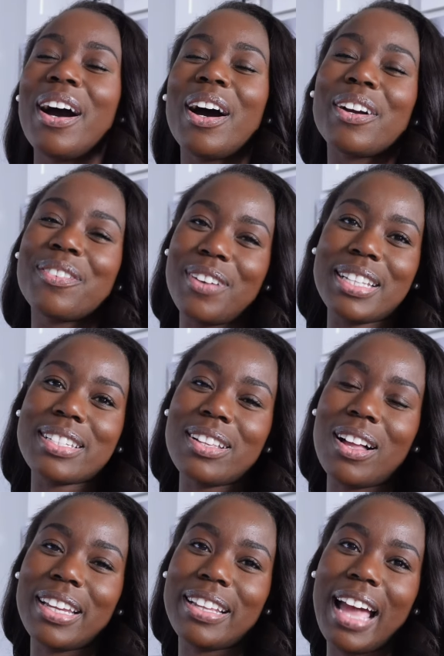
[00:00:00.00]
Our friends
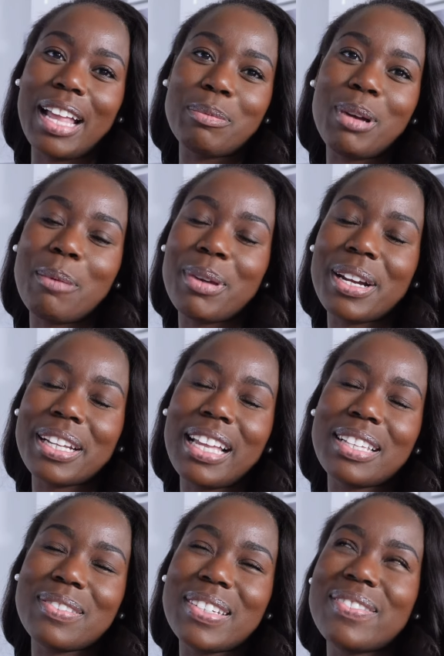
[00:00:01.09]
Claudia and Adam got married
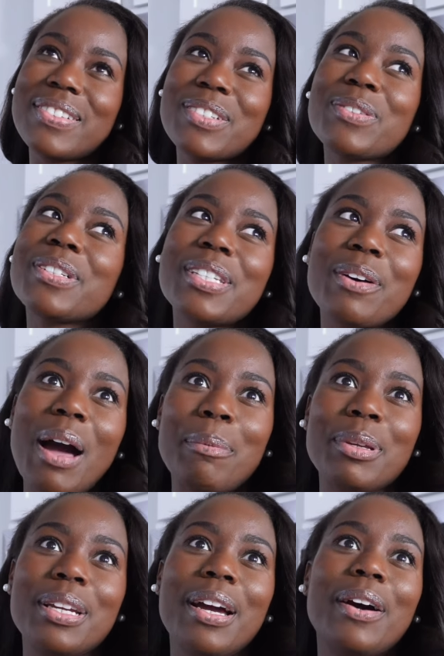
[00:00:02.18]
last week, which we were so happy
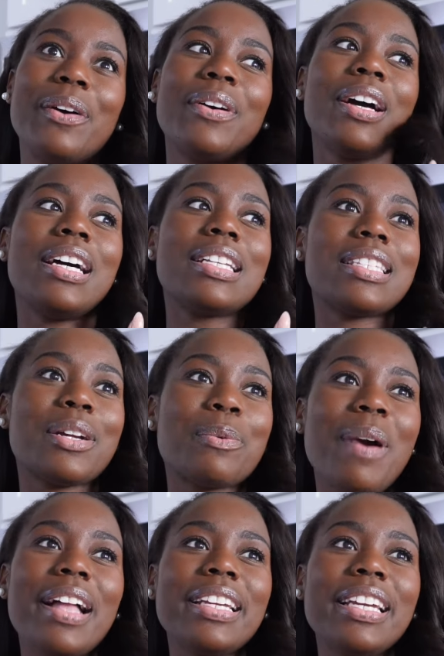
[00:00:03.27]
to go to their
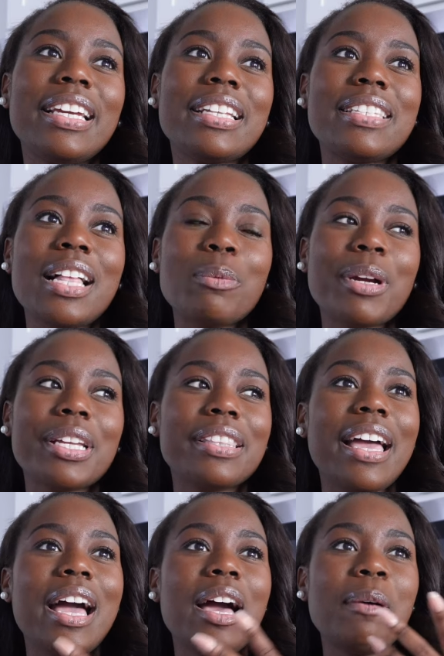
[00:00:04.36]
wedding and celebrate
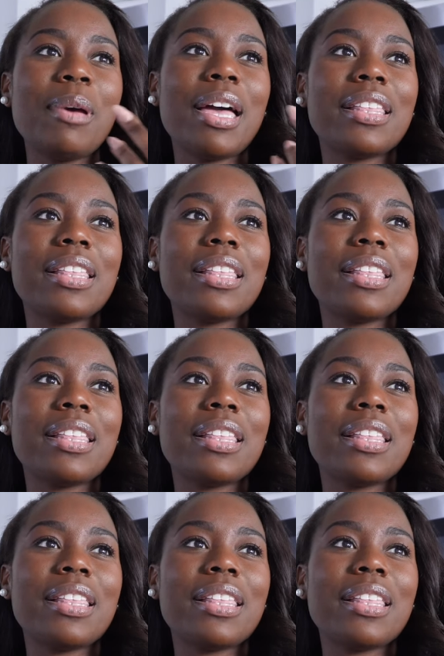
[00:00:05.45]
them,